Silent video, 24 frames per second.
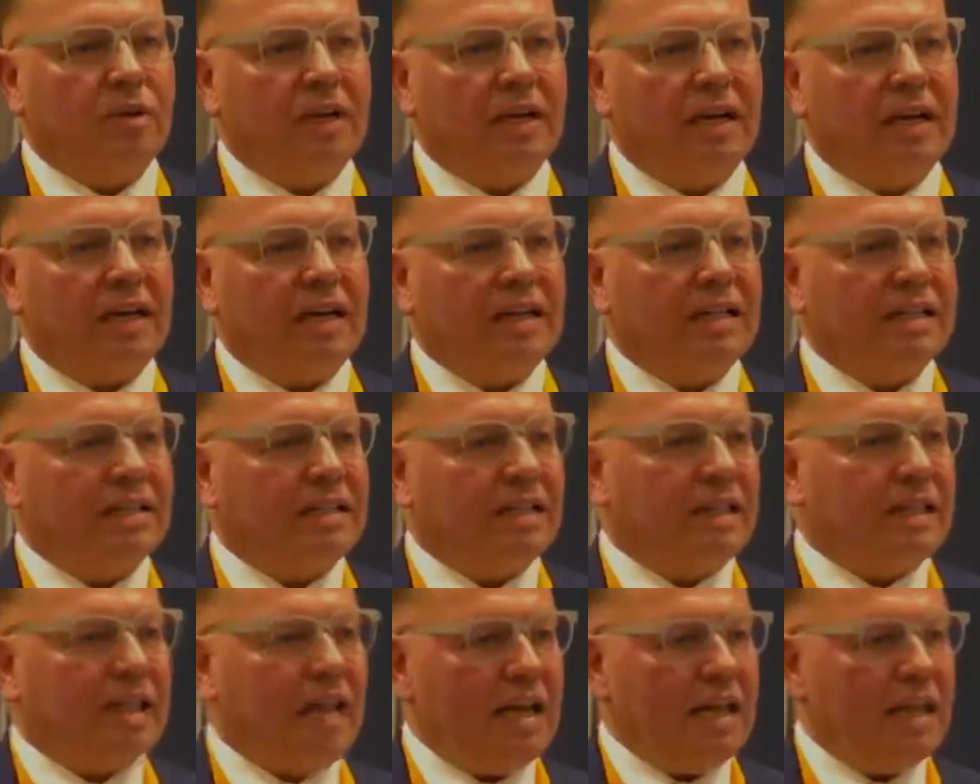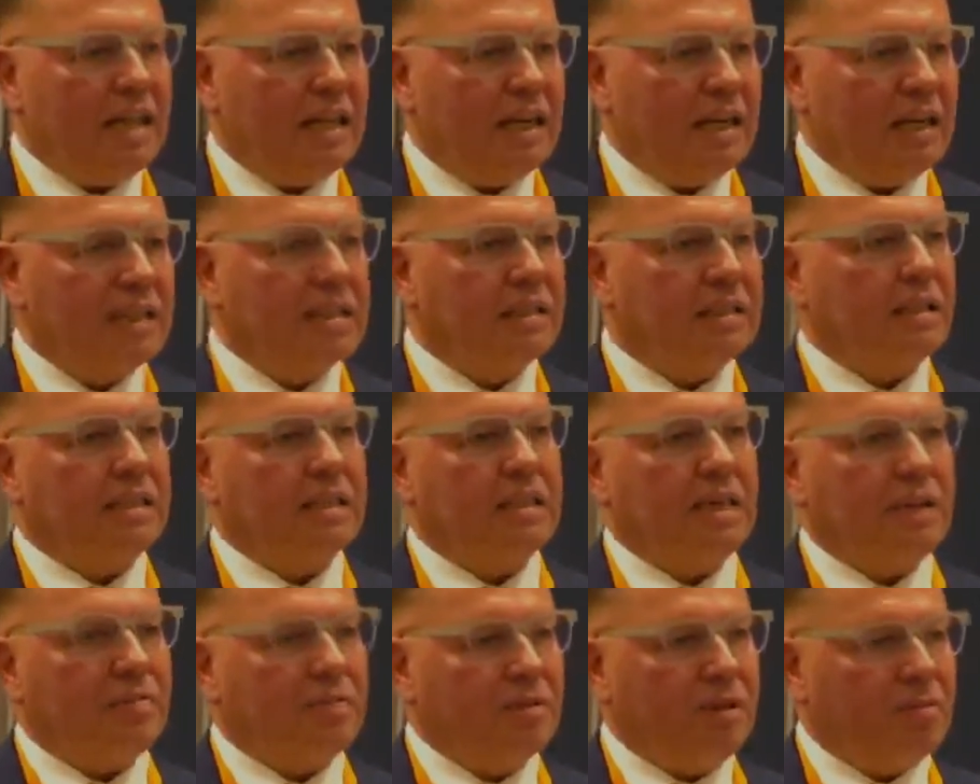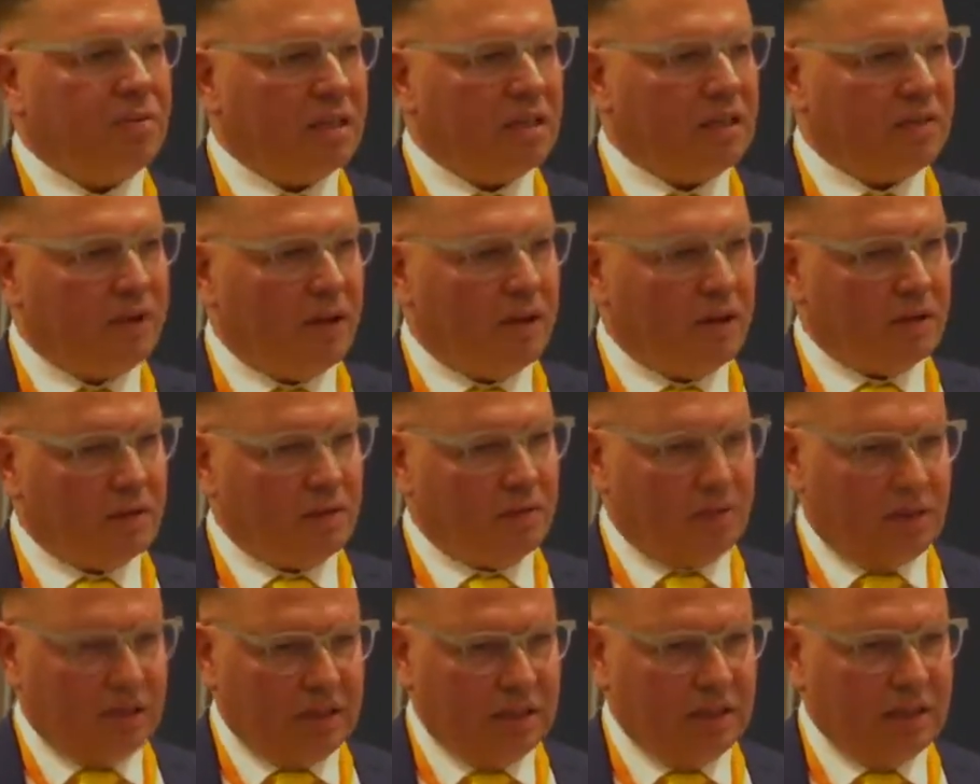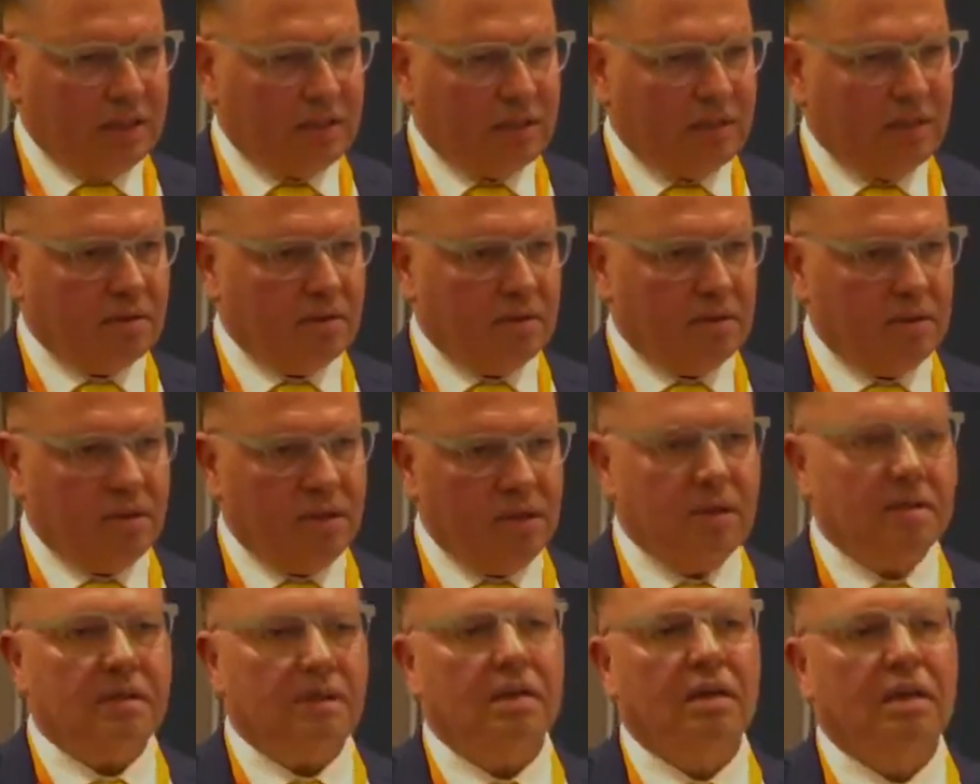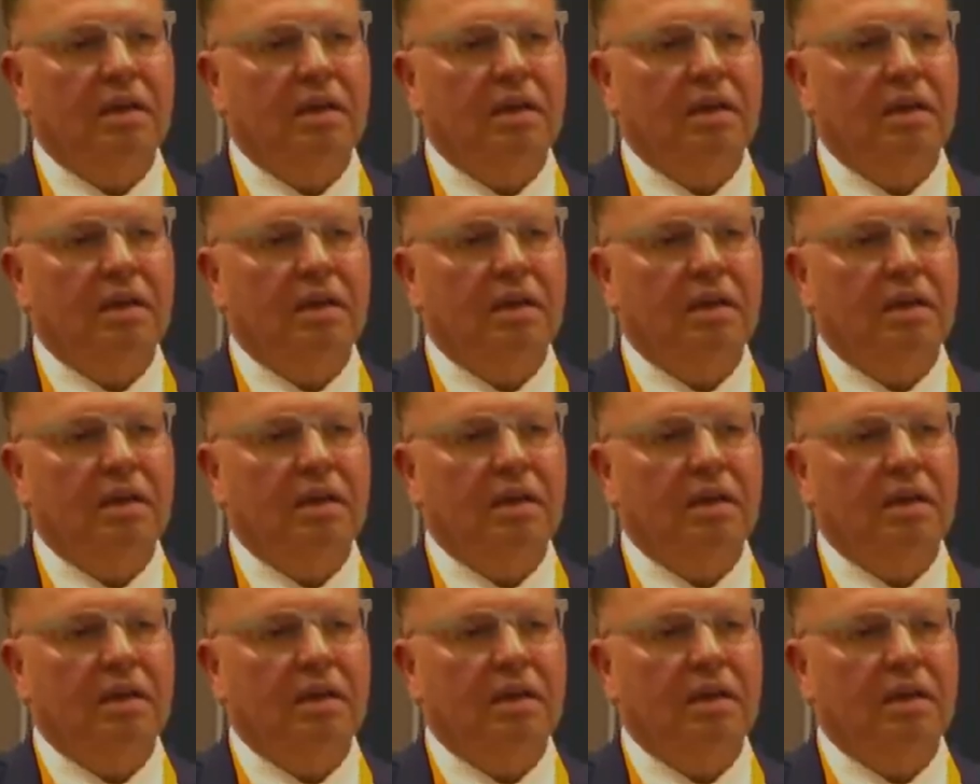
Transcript: it is that they think is acceptable as far as risk is concerned.